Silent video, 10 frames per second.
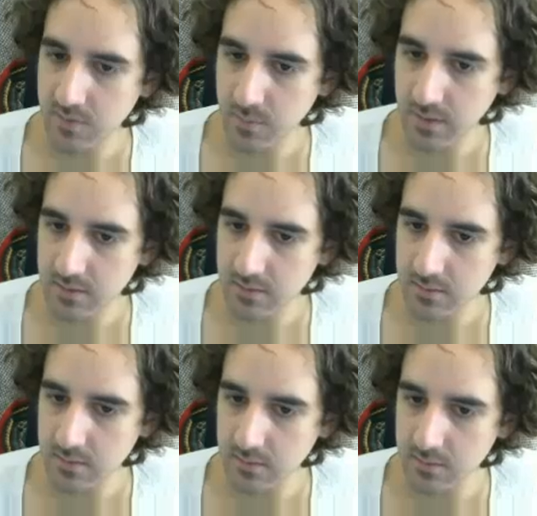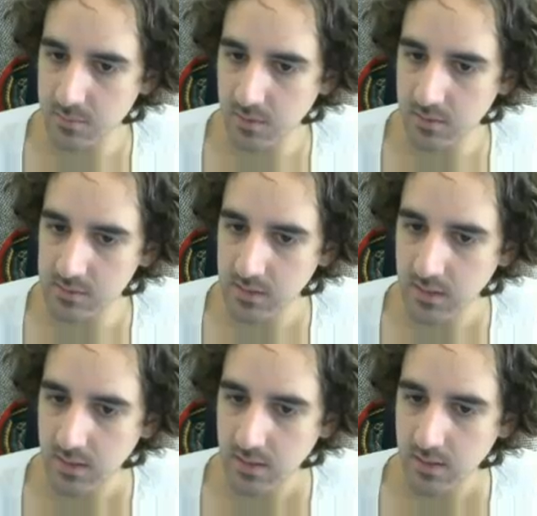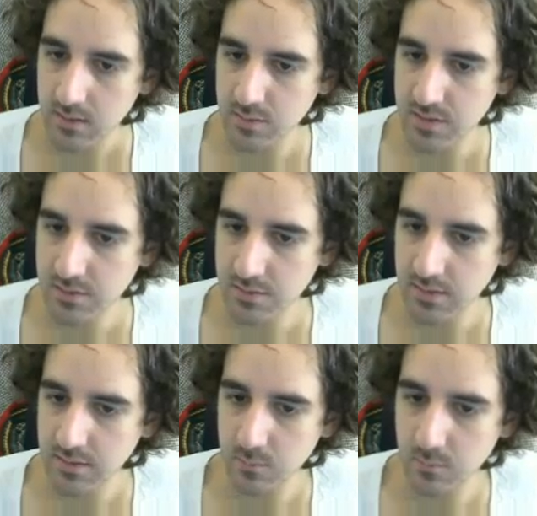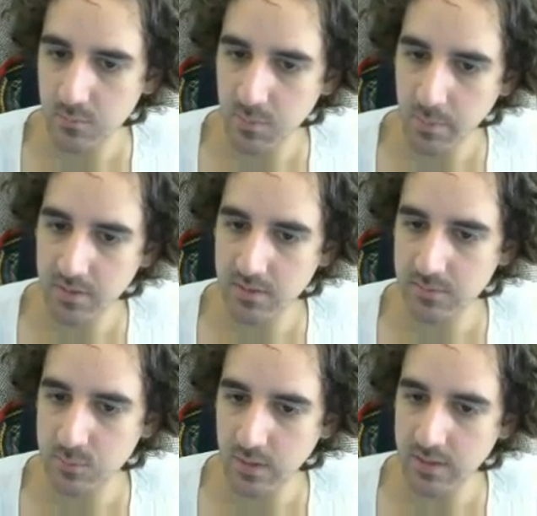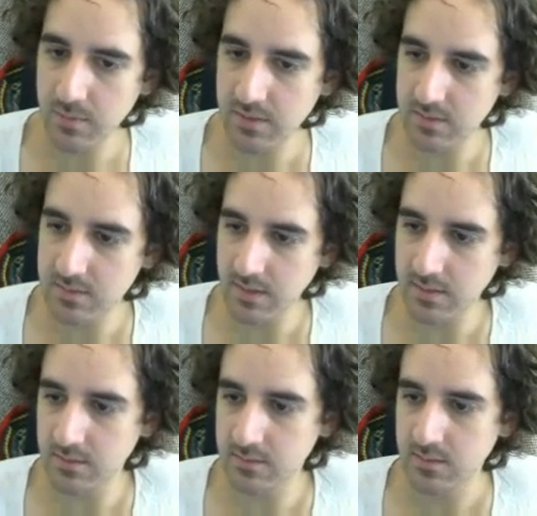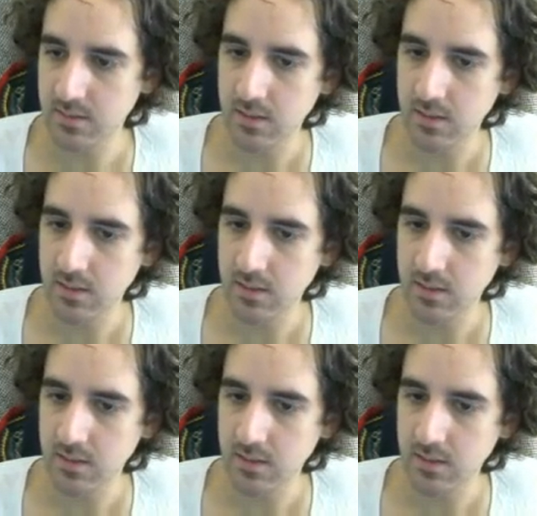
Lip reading: I make this a little smaller. So it's actually, we're probably gonna have to animate these settings.